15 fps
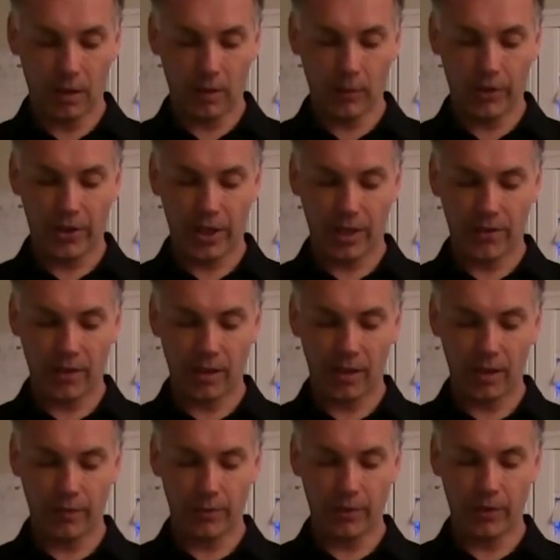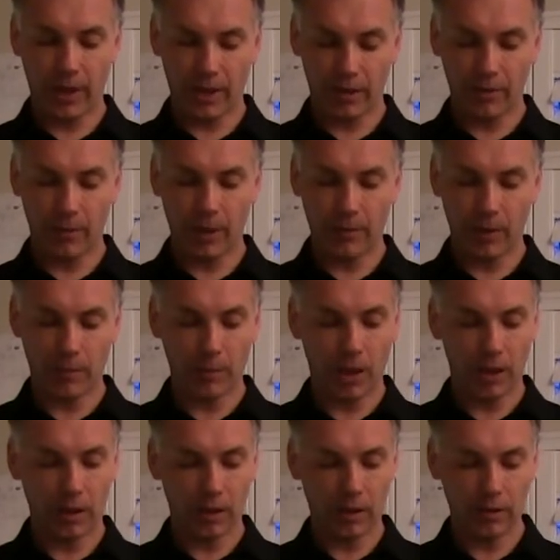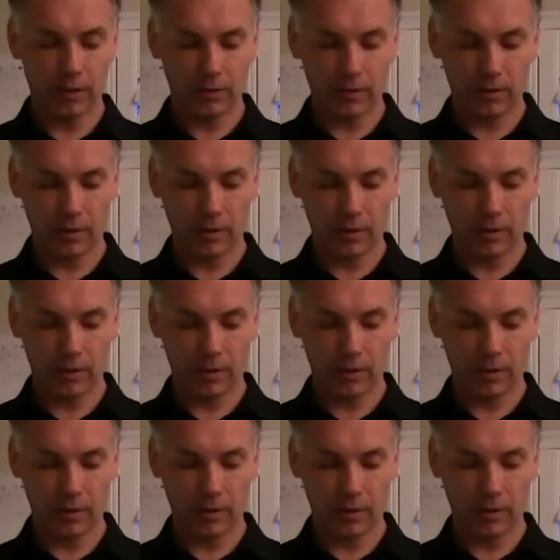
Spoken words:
which has then a protected memory model